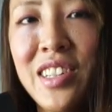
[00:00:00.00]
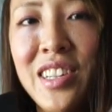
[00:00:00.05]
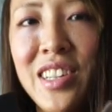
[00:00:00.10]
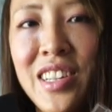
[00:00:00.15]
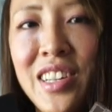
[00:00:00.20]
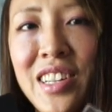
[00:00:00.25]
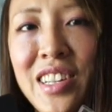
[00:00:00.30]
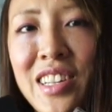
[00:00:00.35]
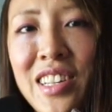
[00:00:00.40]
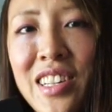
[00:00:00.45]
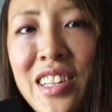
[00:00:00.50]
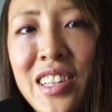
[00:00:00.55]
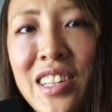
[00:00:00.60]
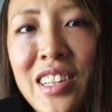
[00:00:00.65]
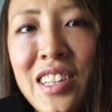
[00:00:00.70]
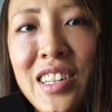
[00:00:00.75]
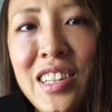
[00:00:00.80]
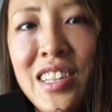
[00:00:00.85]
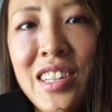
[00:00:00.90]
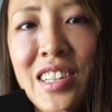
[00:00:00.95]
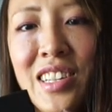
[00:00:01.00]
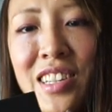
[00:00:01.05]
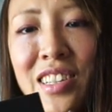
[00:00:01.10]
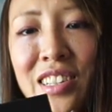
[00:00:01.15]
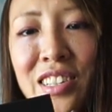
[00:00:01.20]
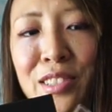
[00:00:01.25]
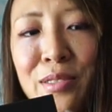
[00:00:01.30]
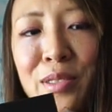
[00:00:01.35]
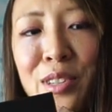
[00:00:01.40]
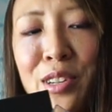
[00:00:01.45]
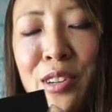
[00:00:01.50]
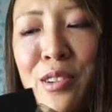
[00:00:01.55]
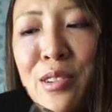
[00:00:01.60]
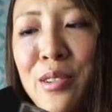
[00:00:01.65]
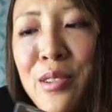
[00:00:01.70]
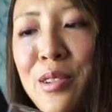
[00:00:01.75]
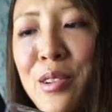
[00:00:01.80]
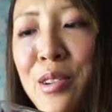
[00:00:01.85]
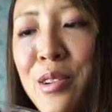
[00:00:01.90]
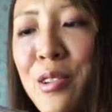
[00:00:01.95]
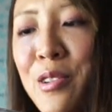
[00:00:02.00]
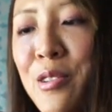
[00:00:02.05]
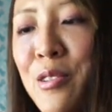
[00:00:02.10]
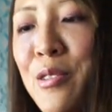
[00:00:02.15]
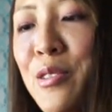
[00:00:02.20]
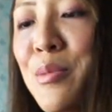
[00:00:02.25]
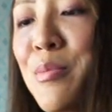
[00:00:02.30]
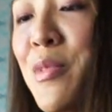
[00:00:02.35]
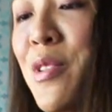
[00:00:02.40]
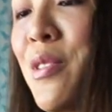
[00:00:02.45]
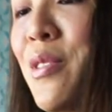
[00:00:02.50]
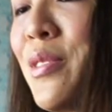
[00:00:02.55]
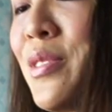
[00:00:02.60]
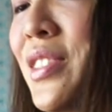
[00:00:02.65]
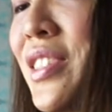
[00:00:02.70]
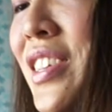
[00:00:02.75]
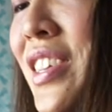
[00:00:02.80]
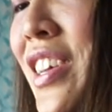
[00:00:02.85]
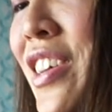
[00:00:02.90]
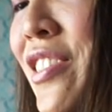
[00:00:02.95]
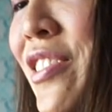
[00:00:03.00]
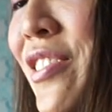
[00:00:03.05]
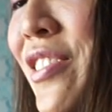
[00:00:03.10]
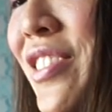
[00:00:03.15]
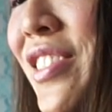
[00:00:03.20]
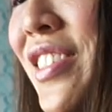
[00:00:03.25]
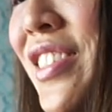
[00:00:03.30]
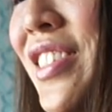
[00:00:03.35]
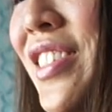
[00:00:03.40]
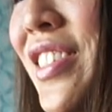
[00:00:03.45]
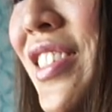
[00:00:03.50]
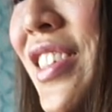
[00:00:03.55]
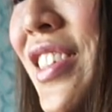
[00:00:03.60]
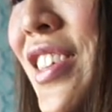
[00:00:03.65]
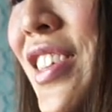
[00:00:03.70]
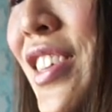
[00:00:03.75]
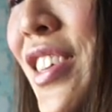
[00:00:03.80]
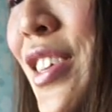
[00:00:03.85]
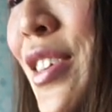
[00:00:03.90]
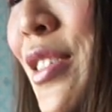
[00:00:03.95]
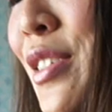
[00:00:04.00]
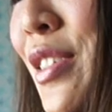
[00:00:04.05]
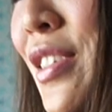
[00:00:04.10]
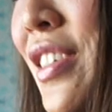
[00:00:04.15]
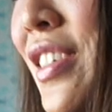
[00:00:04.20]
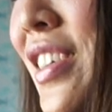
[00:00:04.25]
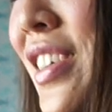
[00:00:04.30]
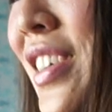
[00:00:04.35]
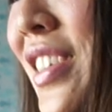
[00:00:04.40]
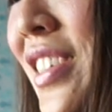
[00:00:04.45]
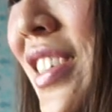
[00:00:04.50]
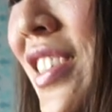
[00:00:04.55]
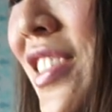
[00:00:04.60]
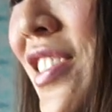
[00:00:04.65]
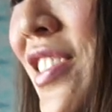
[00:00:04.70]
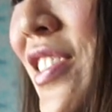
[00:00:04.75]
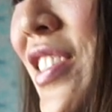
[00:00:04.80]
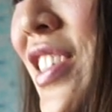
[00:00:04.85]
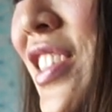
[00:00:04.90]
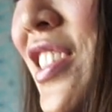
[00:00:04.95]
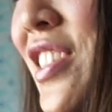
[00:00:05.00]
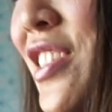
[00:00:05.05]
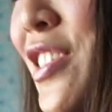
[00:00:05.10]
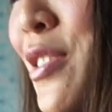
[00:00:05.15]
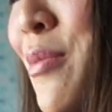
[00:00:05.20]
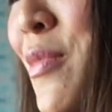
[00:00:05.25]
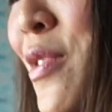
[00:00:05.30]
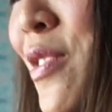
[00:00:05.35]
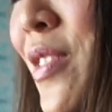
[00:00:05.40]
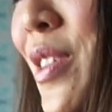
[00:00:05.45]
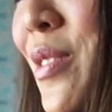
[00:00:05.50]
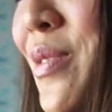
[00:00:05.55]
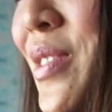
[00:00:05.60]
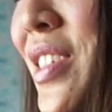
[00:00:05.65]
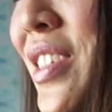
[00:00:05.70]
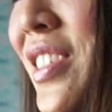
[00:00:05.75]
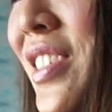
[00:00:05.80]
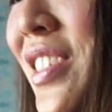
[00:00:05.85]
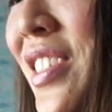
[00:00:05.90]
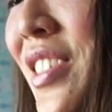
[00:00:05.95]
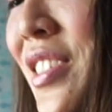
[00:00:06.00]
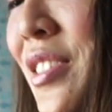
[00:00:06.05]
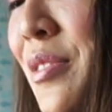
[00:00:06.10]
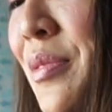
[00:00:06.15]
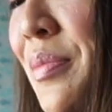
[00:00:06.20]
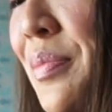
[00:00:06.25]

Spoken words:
I just want to hold them all together so you can see them all at once.